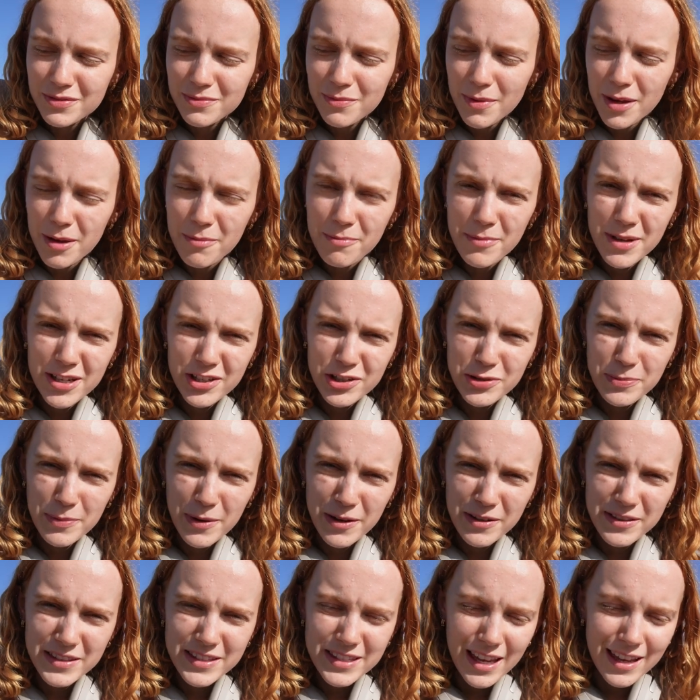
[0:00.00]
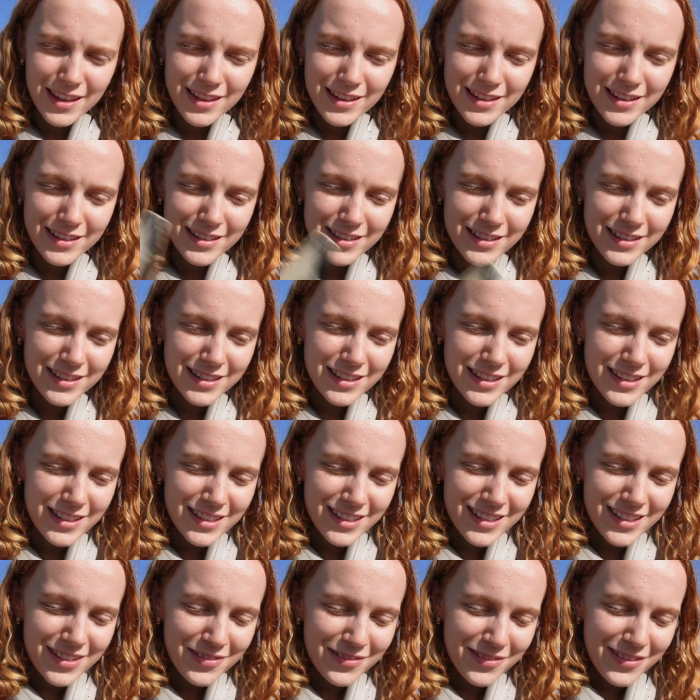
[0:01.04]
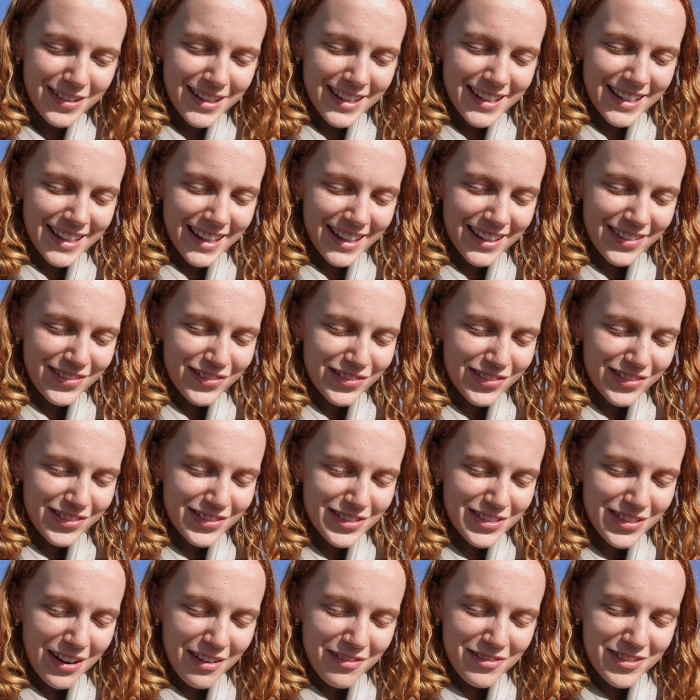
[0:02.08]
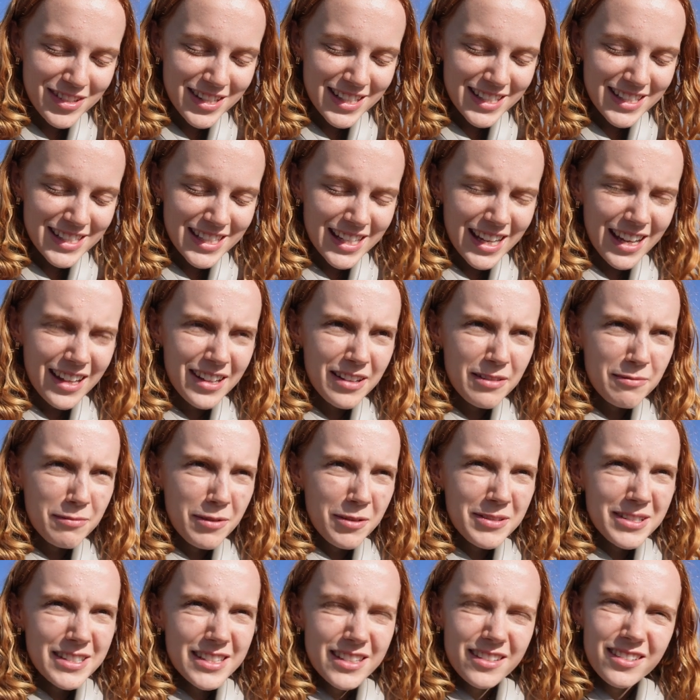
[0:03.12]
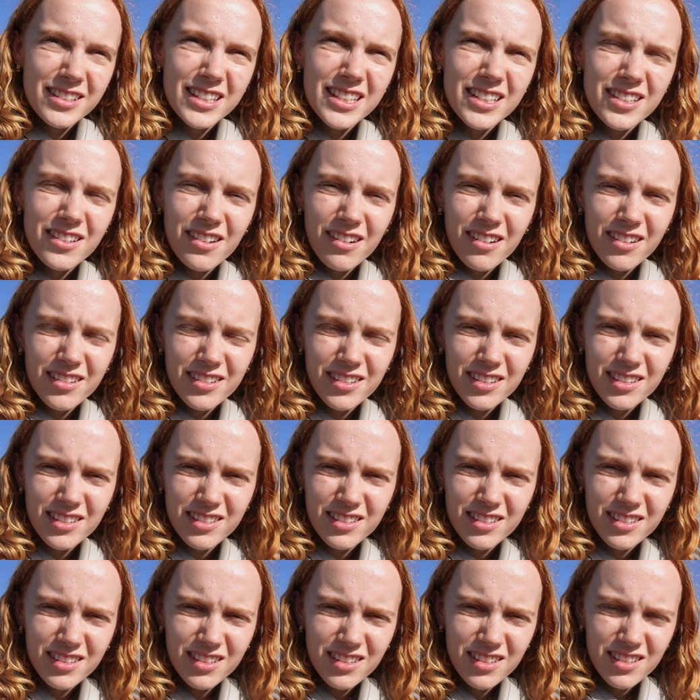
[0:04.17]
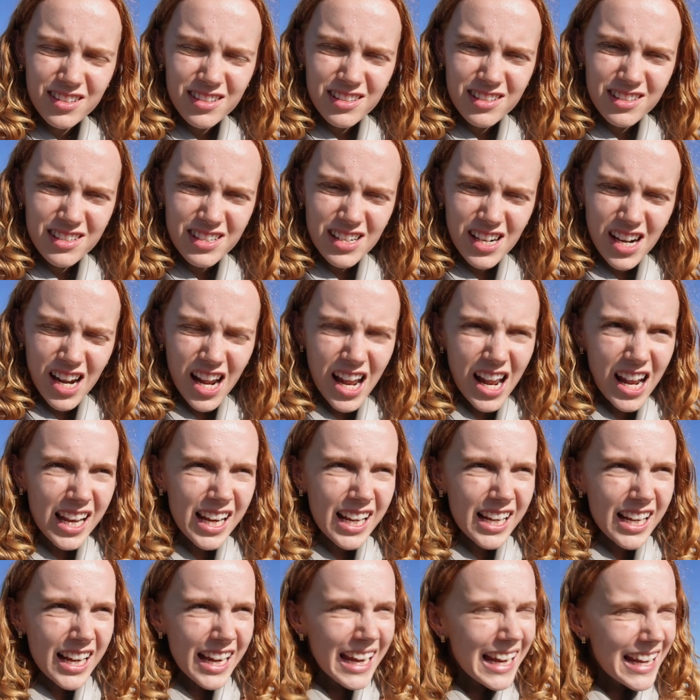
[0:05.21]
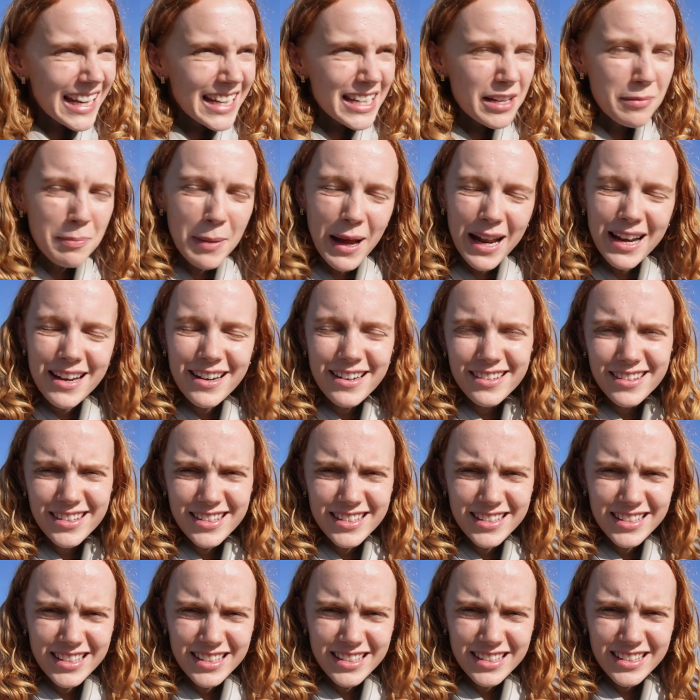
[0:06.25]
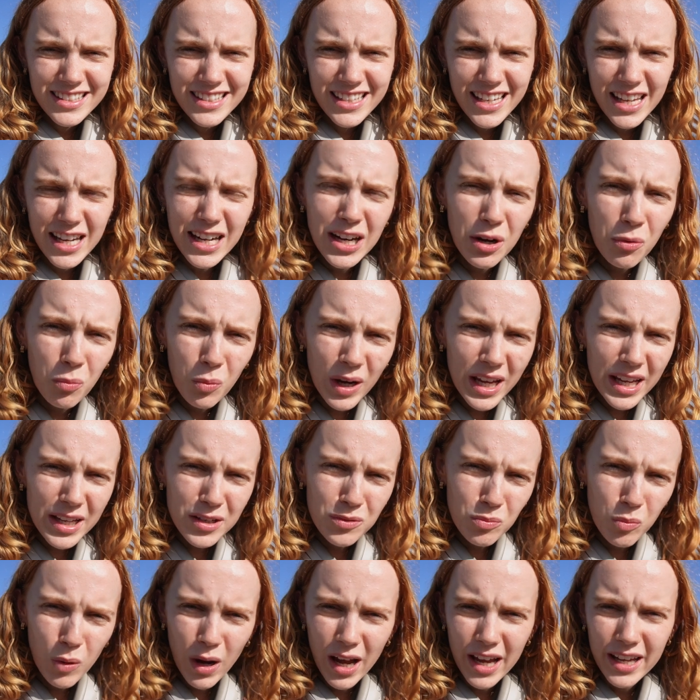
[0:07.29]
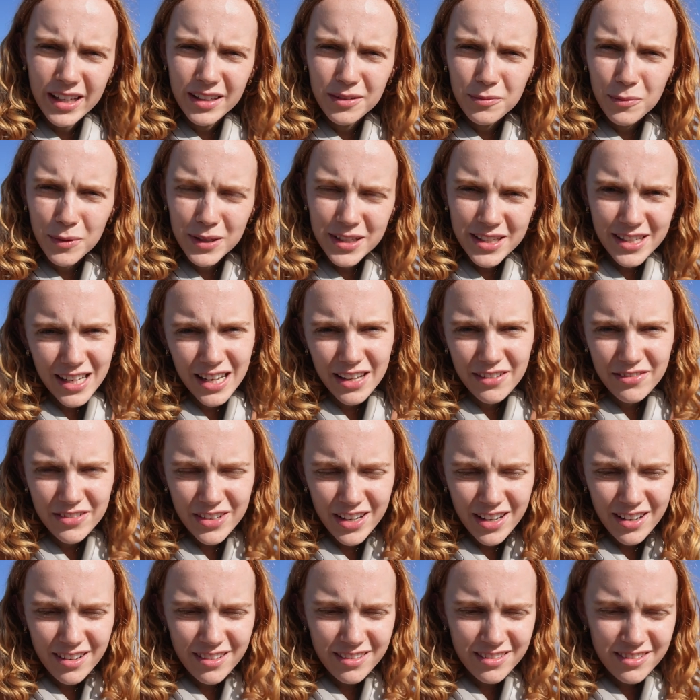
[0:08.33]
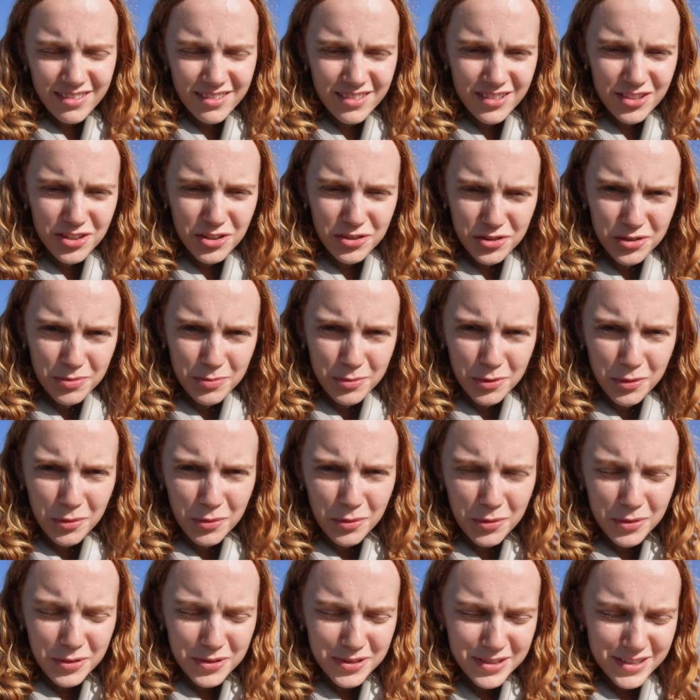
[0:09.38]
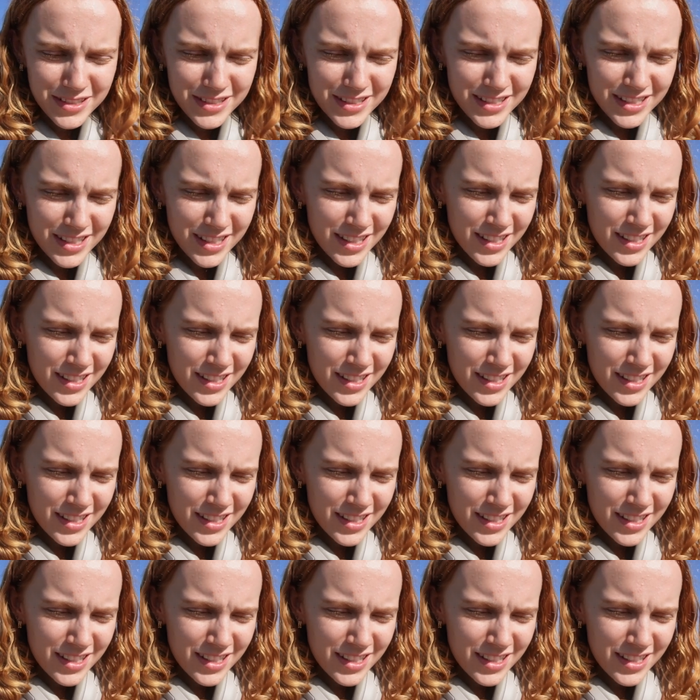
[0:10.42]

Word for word: Me and Mitch both say that we kind of do everything together, but we still need our own like independence in a weird way when you live in such small quarters.